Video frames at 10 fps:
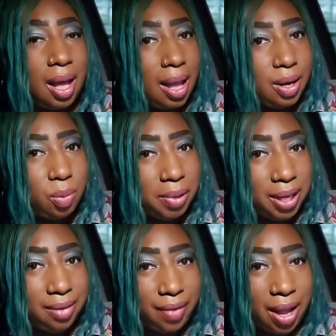I don't
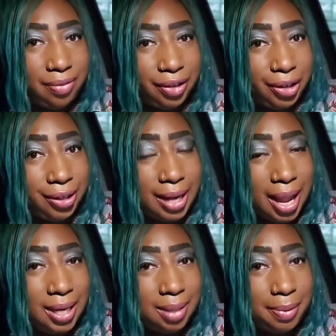believe I've heard
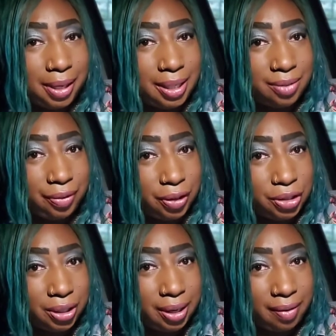anybody's
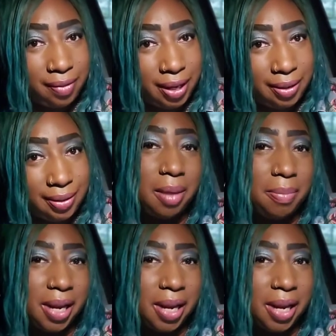version of this,